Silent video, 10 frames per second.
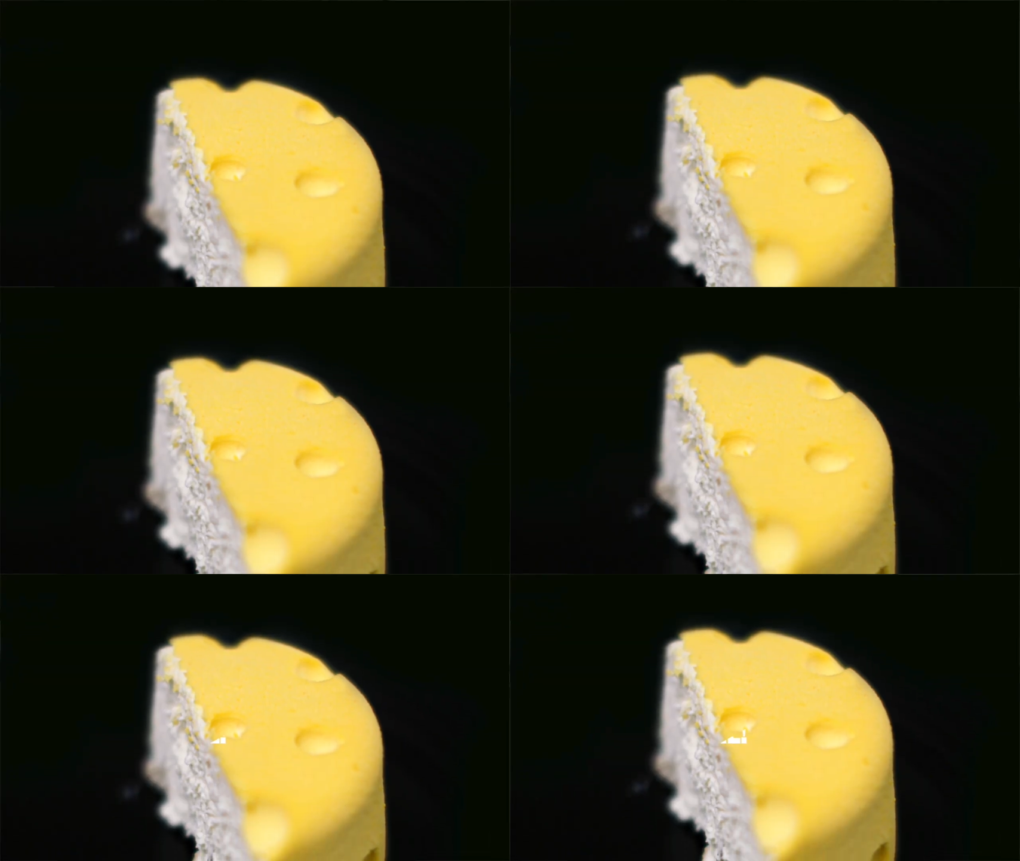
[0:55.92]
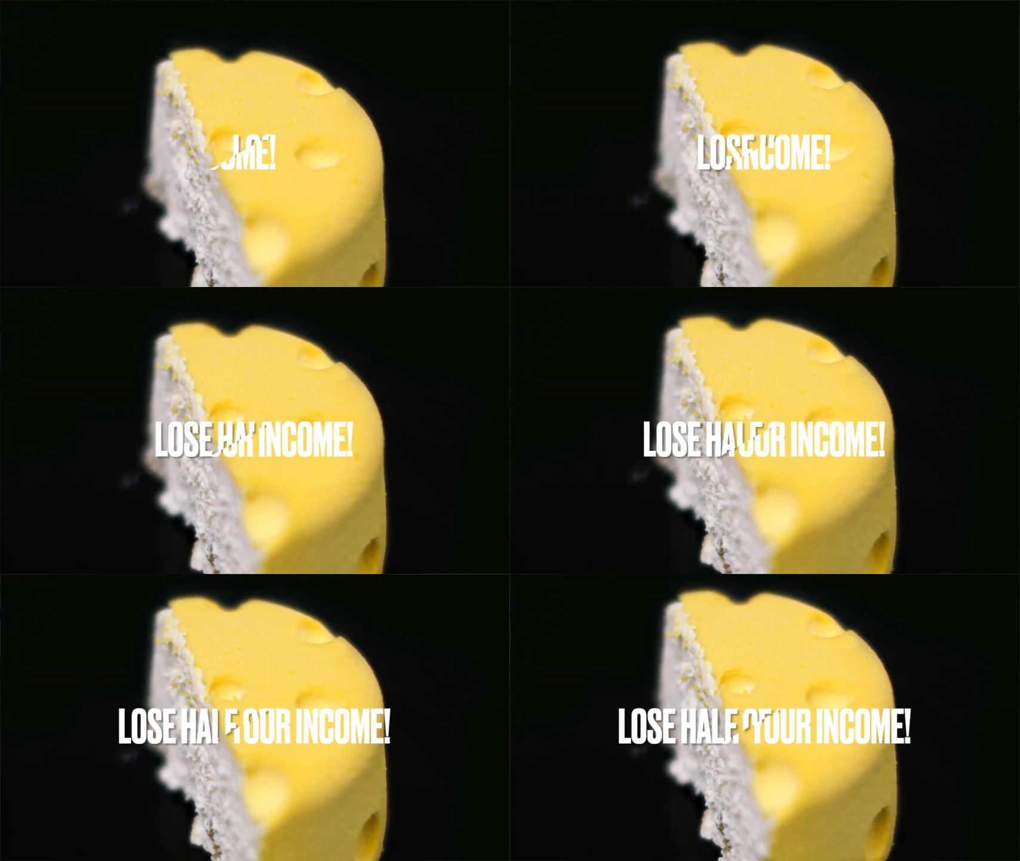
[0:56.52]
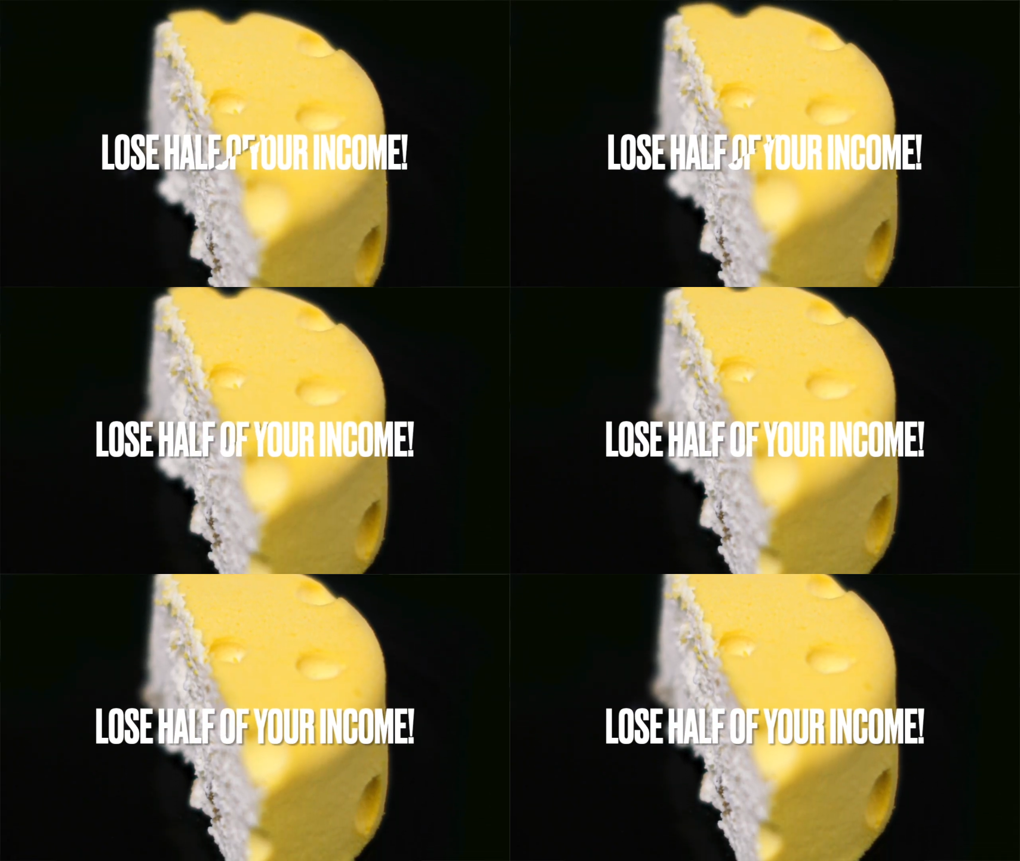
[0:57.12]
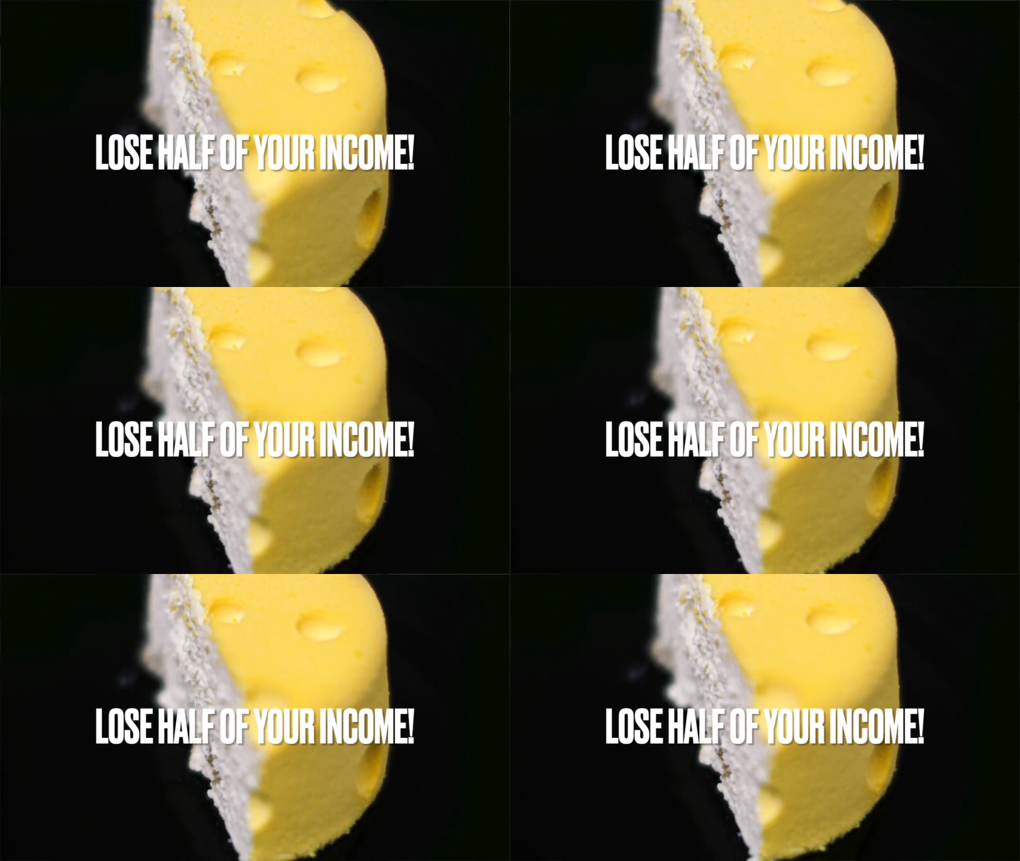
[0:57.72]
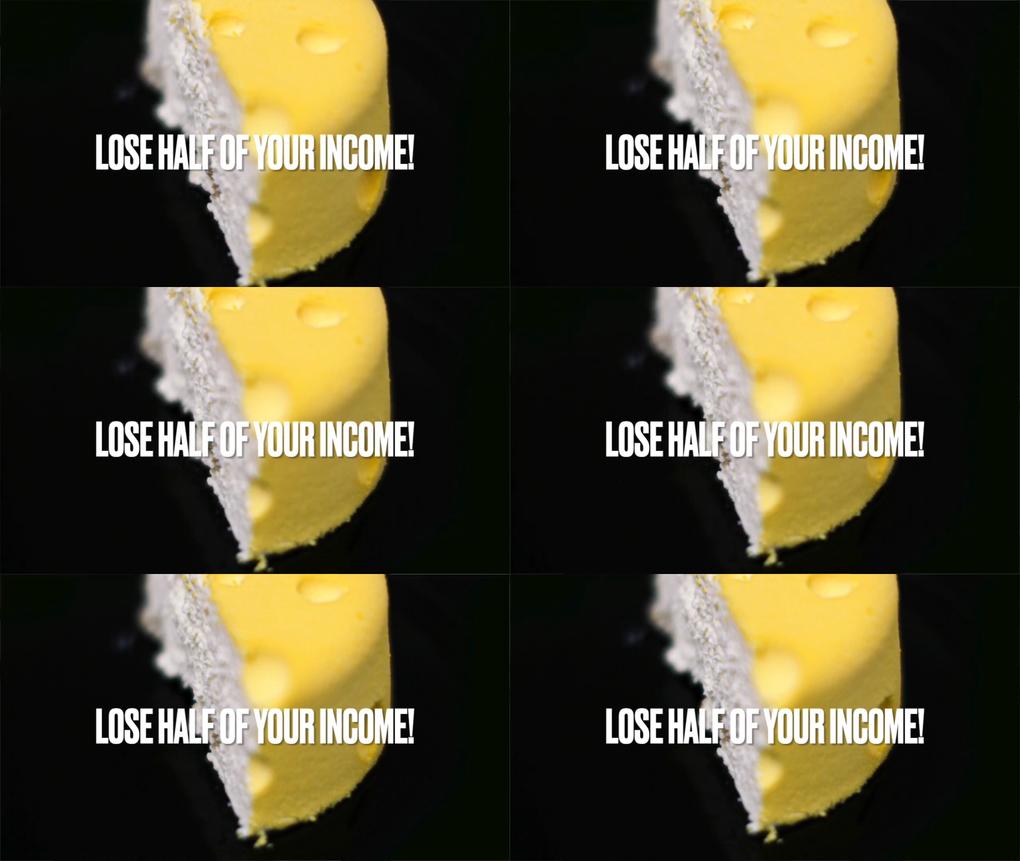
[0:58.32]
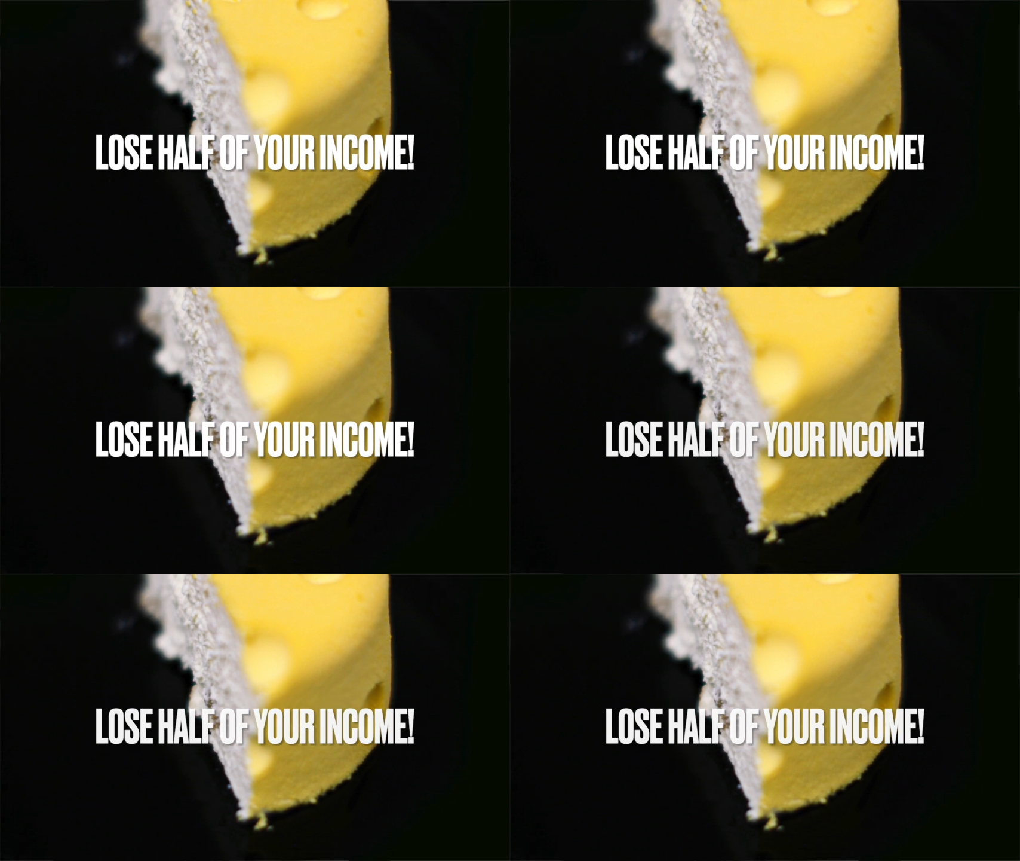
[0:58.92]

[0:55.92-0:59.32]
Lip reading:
(no speaker visible)